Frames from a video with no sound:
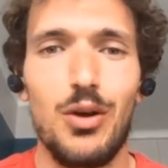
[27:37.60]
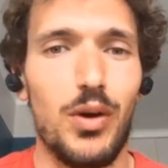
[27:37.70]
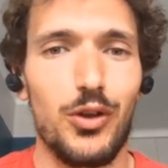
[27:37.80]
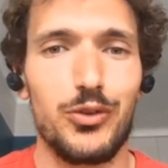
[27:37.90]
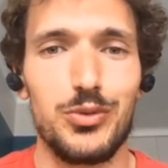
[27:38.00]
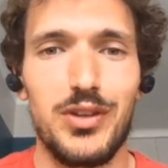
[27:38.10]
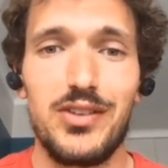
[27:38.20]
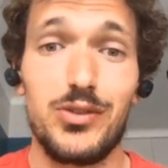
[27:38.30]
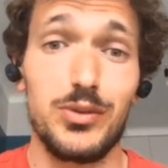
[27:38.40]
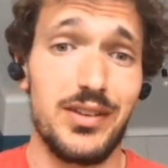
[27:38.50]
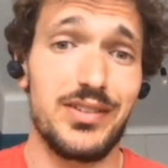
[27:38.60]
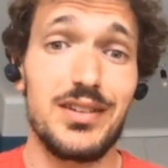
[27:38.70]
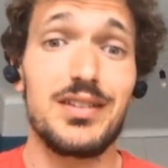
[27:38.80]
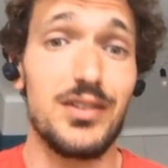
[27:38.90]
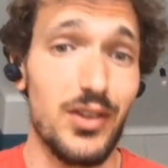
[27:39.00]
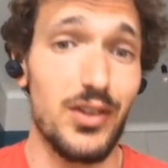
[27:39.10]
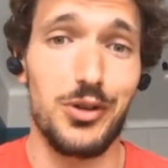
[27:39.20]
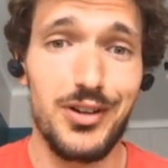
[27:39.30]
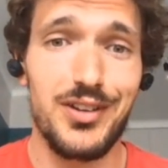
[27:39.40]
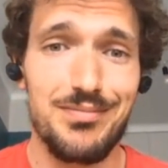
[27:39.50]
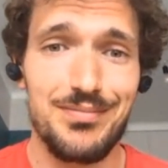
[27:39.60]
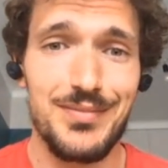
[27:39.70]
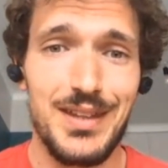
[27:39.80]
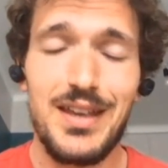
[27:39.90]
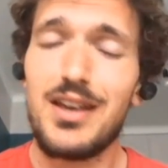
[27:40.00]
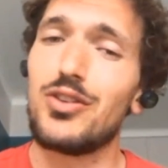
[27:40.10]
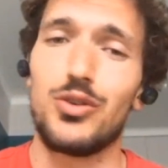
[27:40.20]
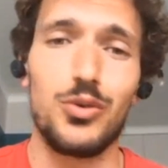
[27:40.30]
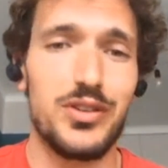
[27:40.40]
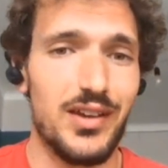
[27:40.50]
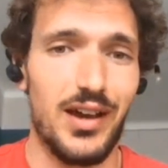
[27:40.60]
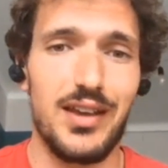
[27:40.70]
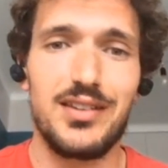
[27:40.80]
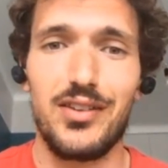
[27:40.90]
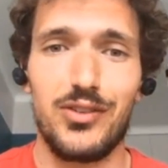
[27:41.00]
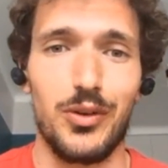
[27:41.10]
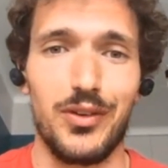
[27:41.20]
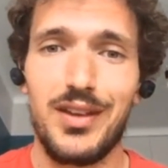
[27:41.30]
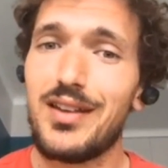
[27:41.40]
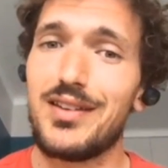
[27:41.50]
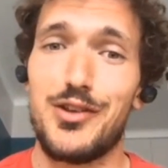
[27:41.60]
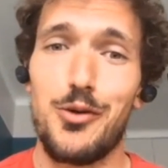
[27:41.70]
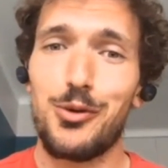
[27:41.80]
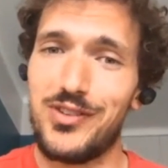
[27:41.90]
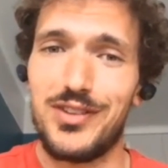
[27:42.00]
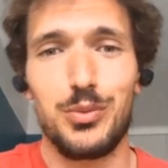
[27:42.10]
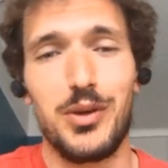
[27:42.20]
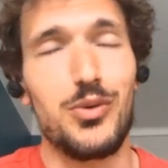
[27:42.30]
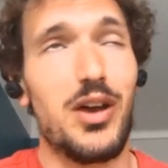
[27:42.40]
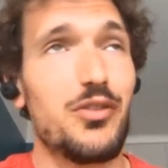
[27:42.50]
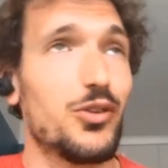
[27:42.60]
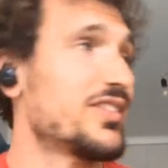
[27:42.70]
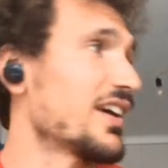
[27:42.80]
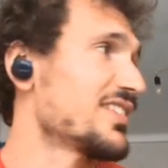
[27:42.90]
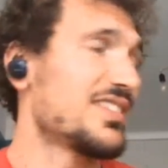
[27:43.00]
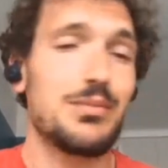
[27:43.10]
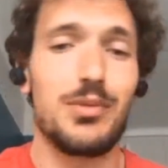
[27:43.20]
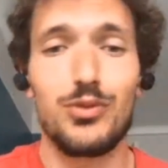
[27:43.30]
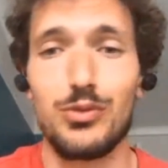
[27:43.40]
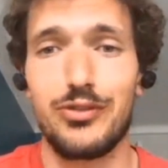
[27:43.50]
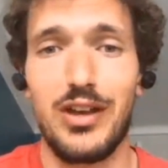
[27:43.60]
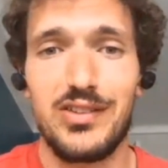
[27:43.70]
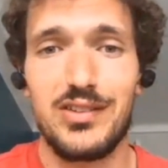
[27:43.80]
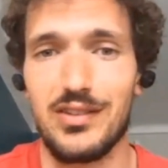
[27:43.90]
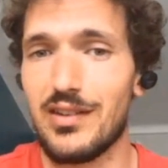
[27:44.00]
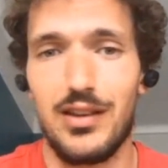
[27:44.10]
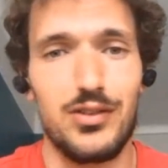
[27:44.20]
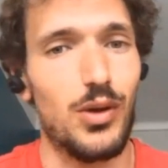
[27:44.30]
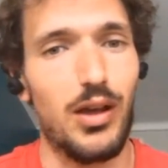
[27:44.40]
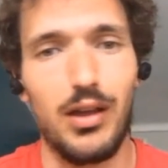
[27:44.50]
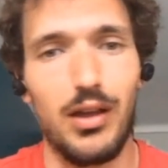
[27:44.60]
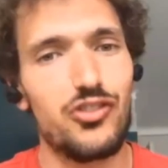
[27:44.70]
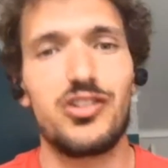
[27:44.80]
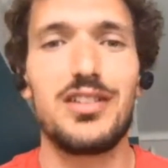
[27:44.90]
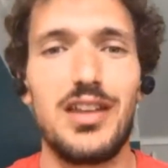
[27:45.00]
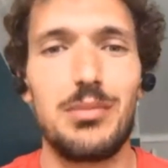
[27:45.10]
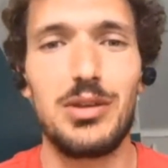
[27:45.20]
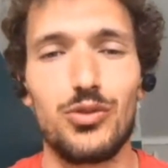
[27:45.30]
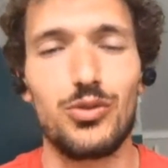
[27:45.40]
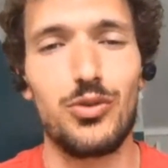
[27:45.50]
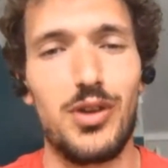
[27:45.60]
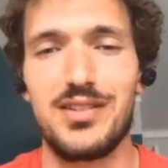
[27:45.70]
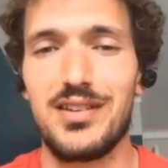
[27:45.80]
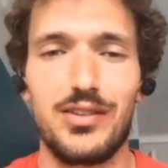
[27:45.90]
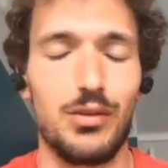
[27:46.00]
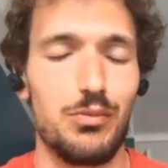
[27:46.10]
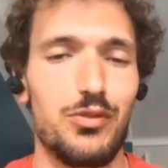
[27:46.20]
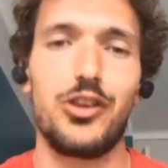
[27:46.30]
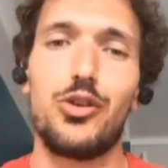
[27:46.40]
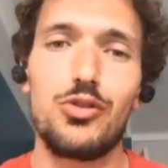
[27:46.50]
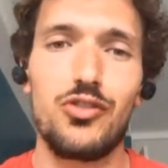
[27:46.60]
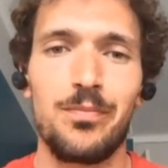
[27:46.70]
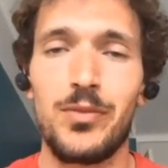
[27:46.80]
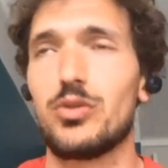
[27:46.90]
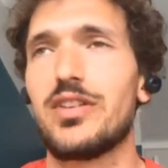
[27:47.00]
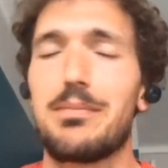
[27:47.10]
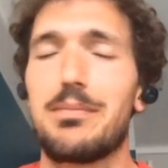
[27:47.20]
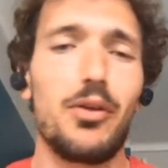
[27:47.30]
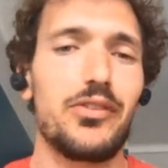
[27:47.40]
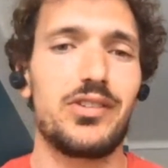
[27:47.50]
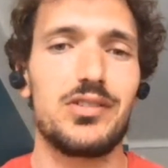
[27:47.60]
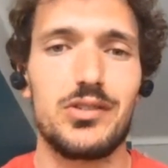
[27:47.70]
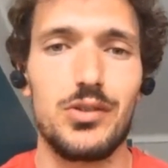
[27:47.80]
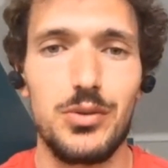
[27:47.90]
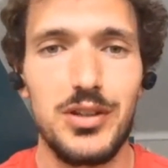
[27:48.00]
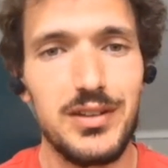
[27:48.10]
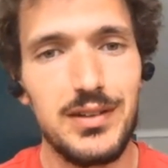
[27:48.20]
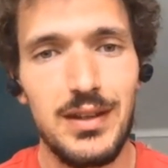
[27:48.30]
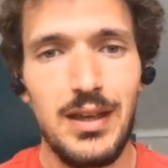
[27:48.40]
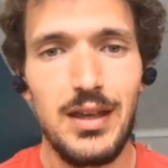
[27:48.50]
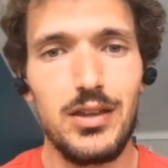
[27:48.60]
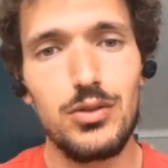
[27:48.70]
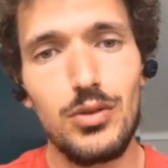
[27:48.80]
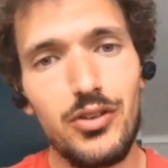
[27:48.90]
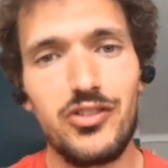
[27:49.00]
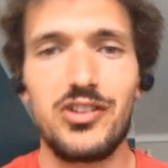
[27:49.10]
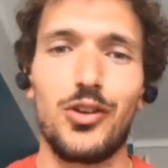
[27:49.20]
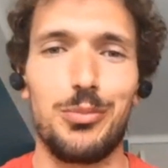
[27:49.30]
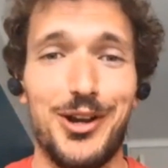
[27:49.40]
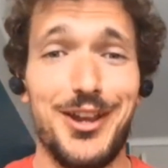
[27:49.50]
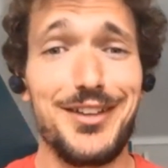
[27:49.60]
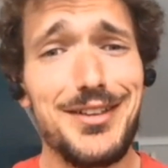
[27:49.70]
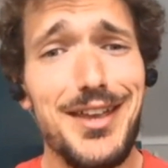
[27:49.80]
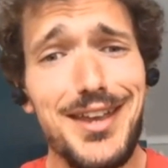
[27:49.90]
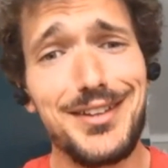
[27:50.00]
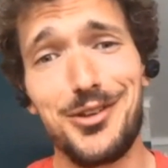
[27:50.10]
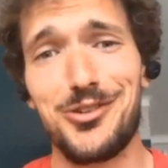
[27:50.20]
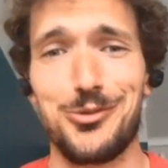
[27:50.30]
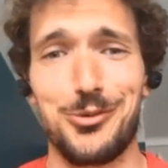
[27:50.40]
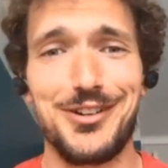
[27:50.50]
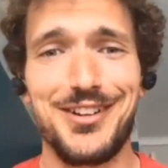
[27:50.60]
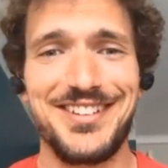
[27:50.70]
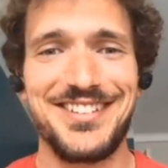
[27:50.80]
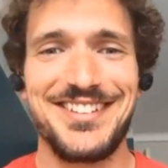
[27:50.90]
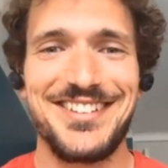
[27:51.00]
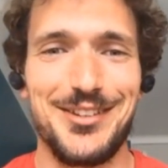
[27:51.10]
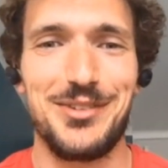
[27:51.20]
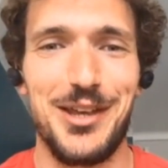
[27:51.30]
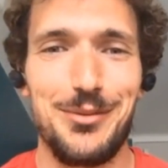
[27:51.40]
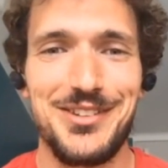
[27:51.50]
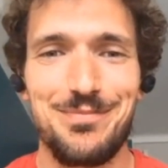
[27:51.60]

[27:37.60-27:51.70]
1 or 2 days, you test it, it doesn't work, you iterate and so on. The opposite, when you have a tech team too fast, is like you are launching them into creating something huge. You take months to do it. You launch it on the market. Yeah. It doesn't work sometimes,